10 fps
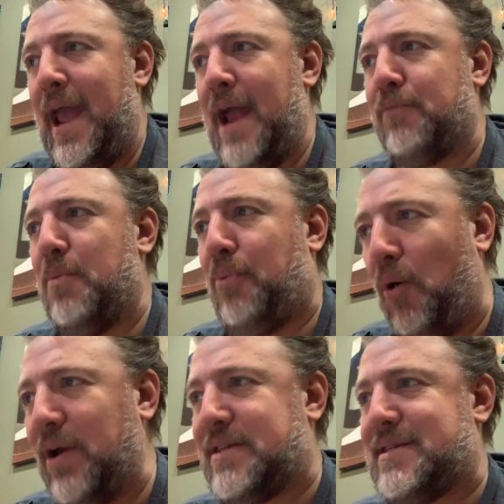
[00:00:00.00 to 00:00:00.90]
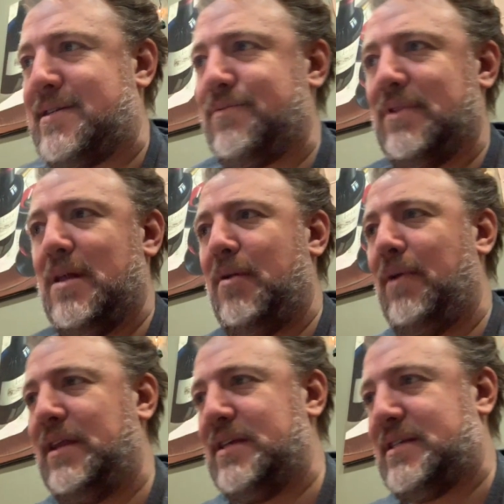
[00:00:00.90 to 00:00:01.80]
It reports, let me
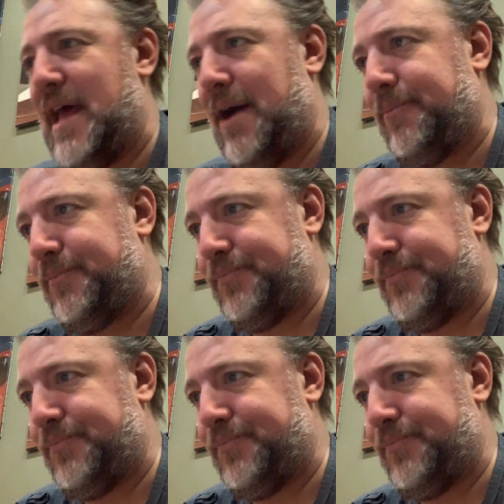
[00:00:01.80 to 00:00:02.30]
read this now.